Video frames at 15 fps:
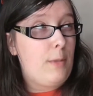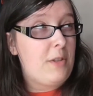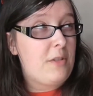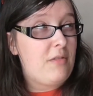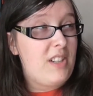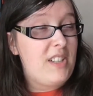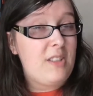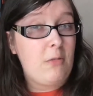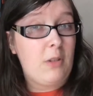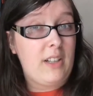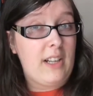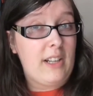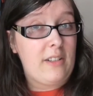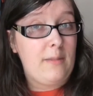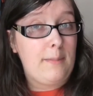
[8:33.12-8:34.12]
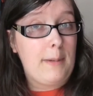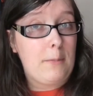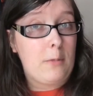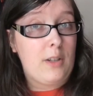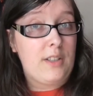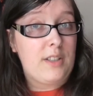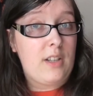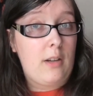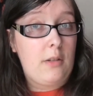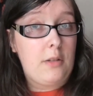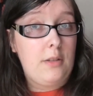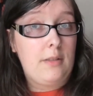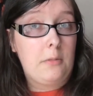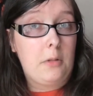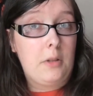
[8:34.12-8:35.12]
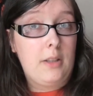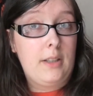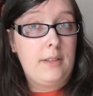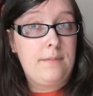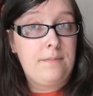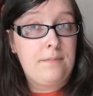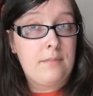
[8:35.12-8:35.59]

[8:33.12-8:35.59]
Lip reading: most recent one I can remember is coconut water.